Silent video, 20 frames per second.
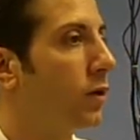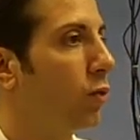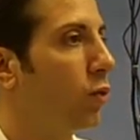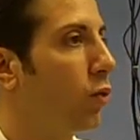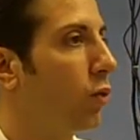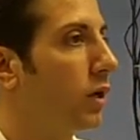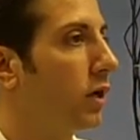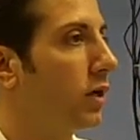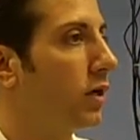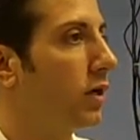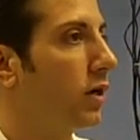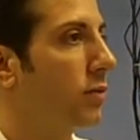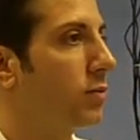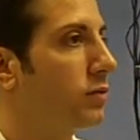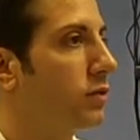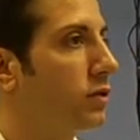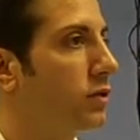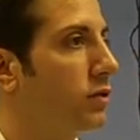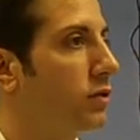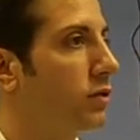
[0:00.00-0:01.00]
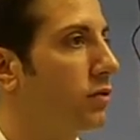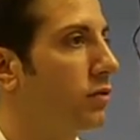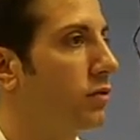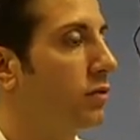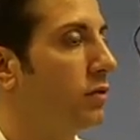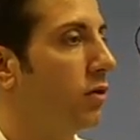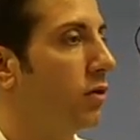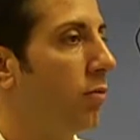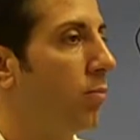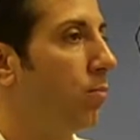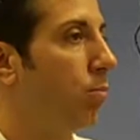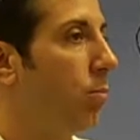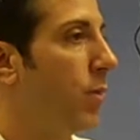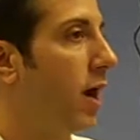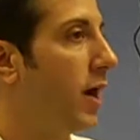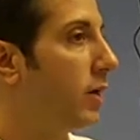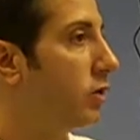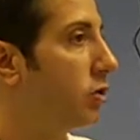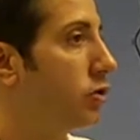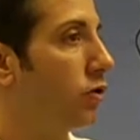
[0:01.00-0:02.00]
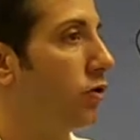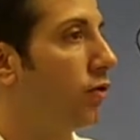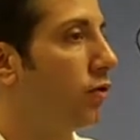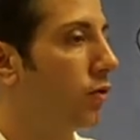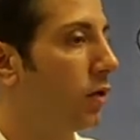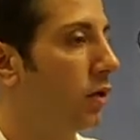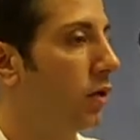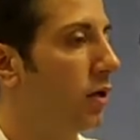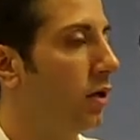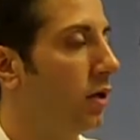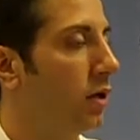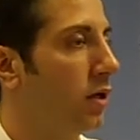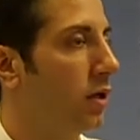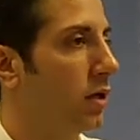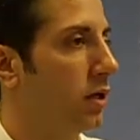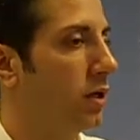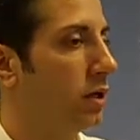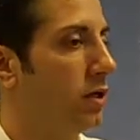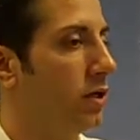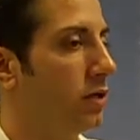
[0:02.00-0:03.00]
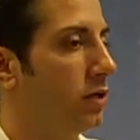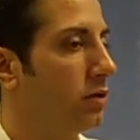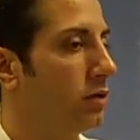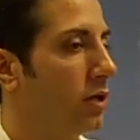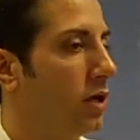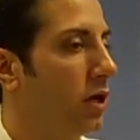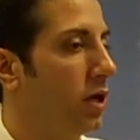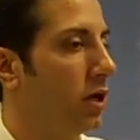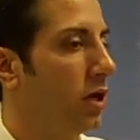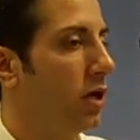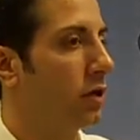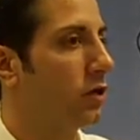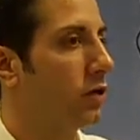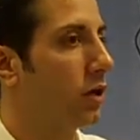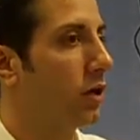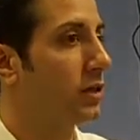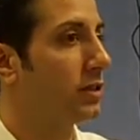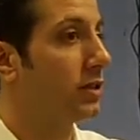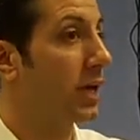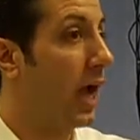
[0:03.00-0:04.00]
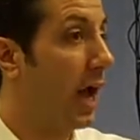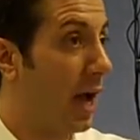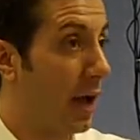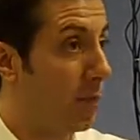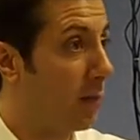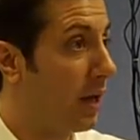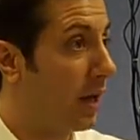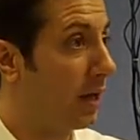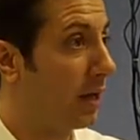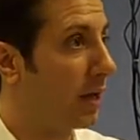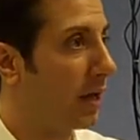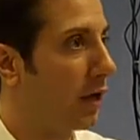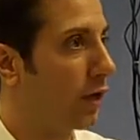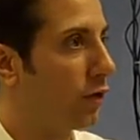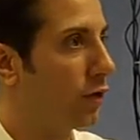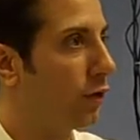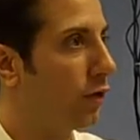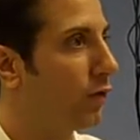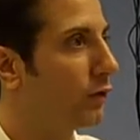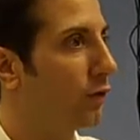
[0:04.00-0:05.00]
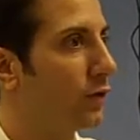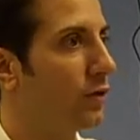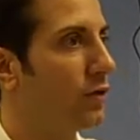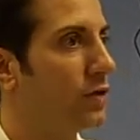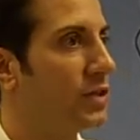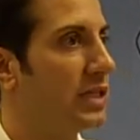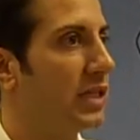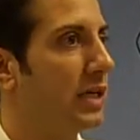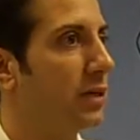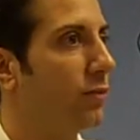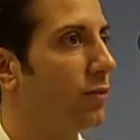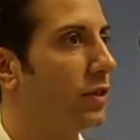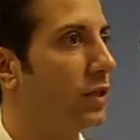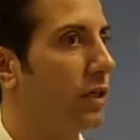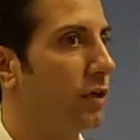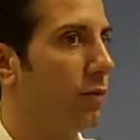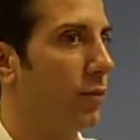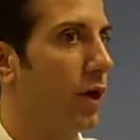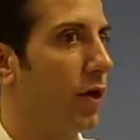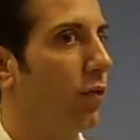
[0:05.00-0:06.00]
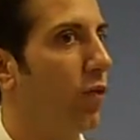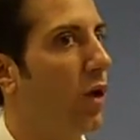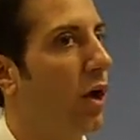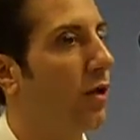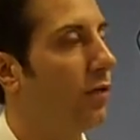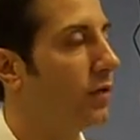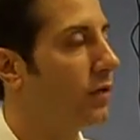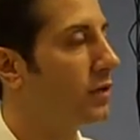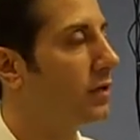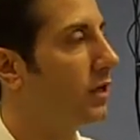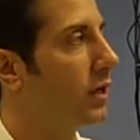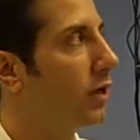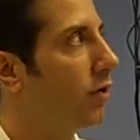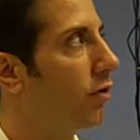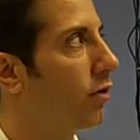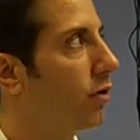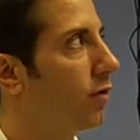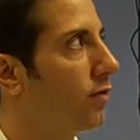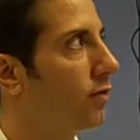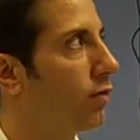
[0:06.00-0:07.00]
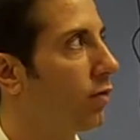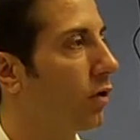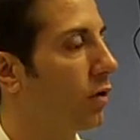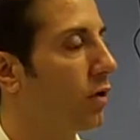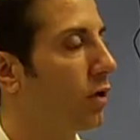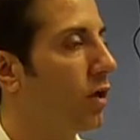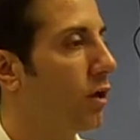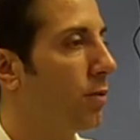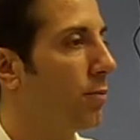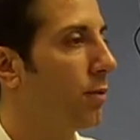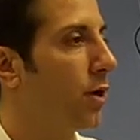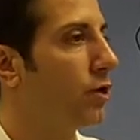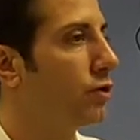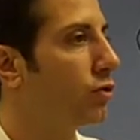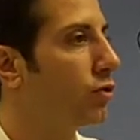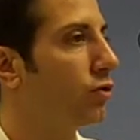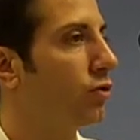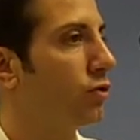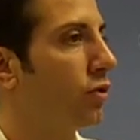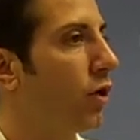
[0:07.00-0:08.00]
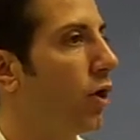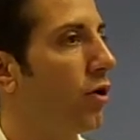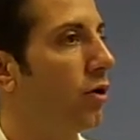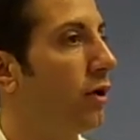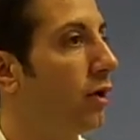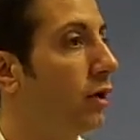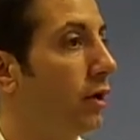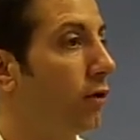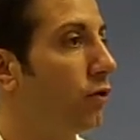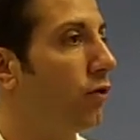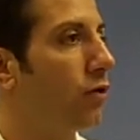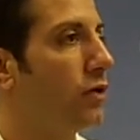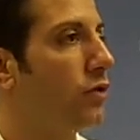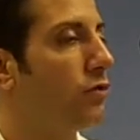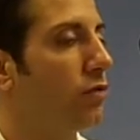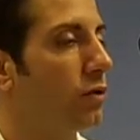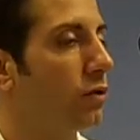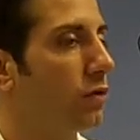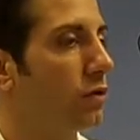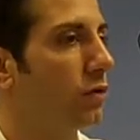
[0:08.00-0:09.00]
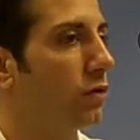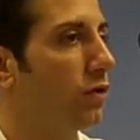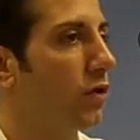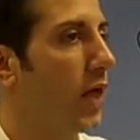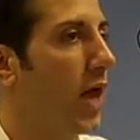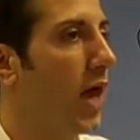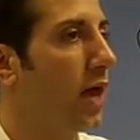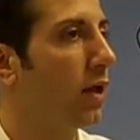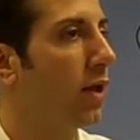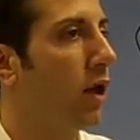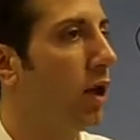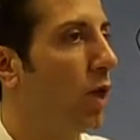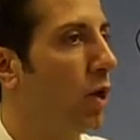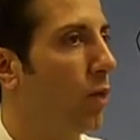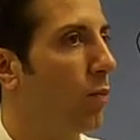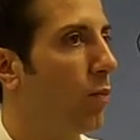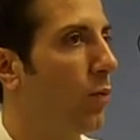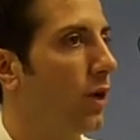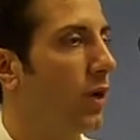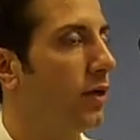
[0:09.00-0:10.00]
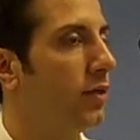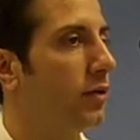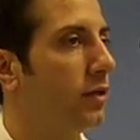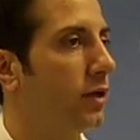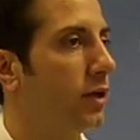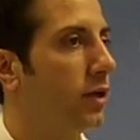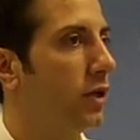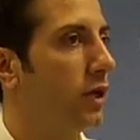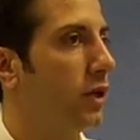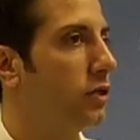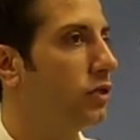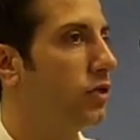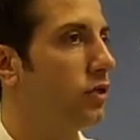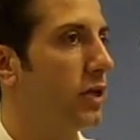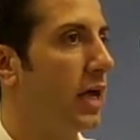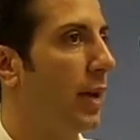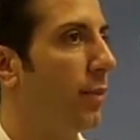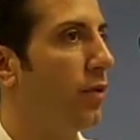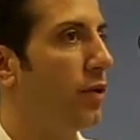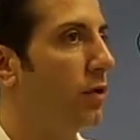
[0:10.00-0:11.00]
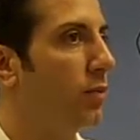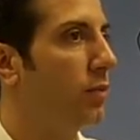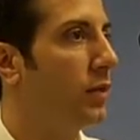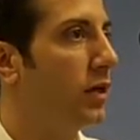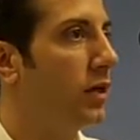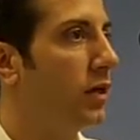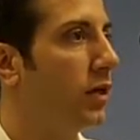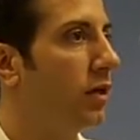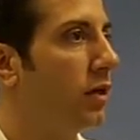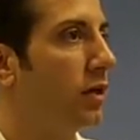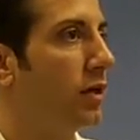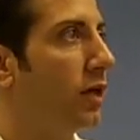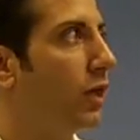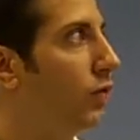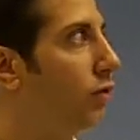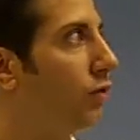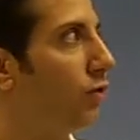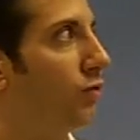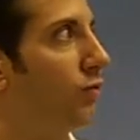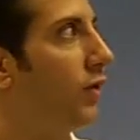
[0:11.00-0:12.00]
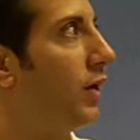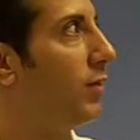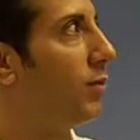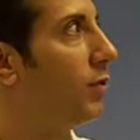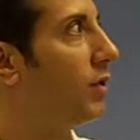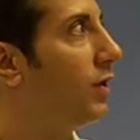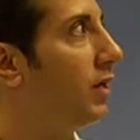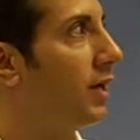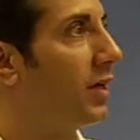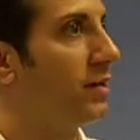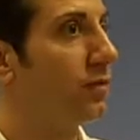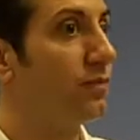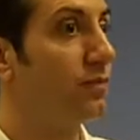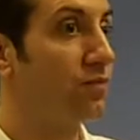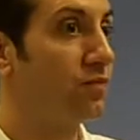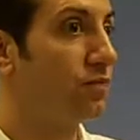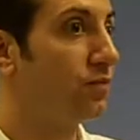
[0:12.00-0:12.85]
when it comes to my children, is as long as I'm not a carrier for the same thing my wife is a carrier for, my children aren't at increased risk for that. But it just happened to be in your family that